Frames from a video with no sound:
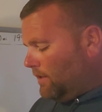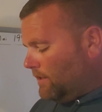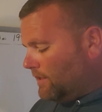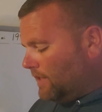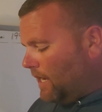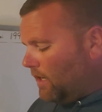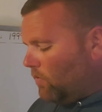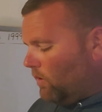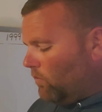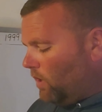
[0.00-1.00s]
The
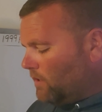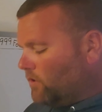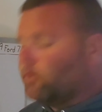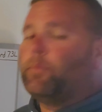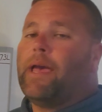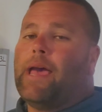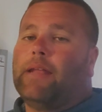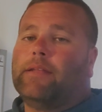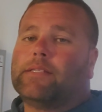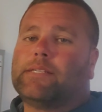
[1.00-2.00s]
second one wasn't too
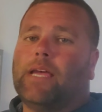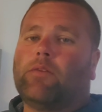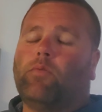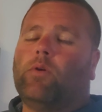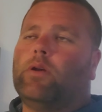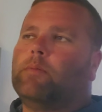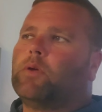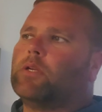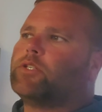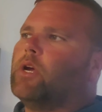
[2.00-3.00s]
bad. The second one I'm
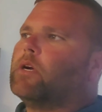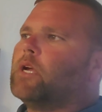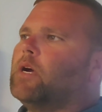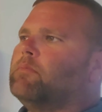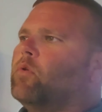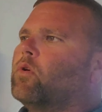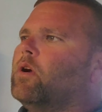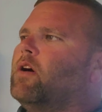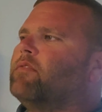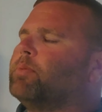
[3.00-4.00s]
going to chalk up
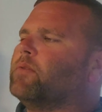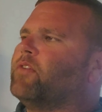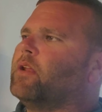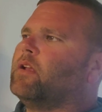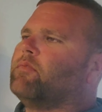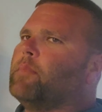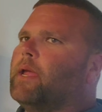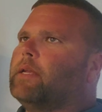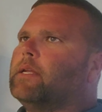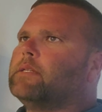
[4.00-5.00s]
more of preventative
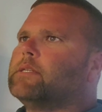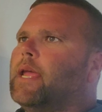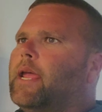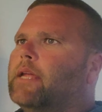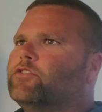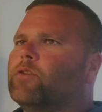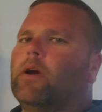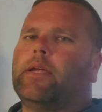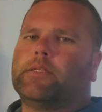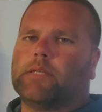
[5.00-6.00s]
maintenance and
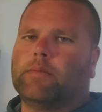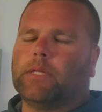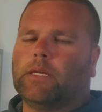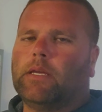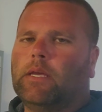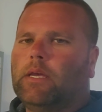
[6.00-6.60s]
trying something.